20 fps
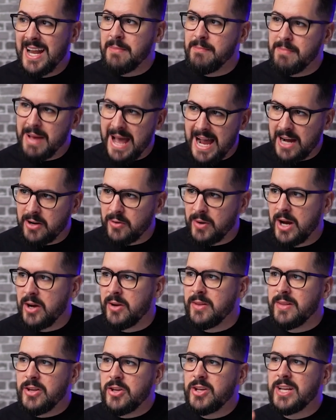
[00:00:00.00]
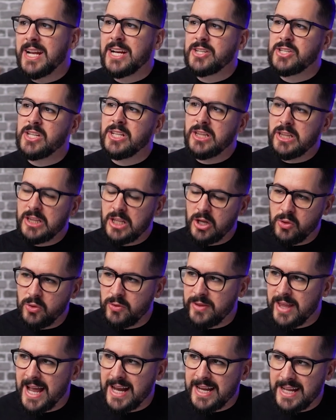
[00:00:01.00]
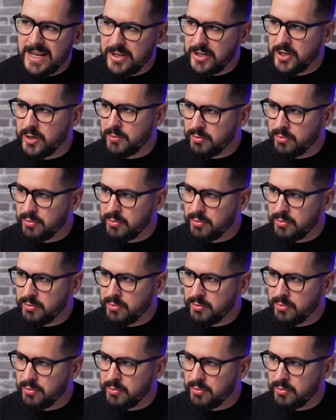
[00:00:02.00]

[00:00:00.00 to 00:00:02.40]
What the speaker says: a background and then you can actually load that into your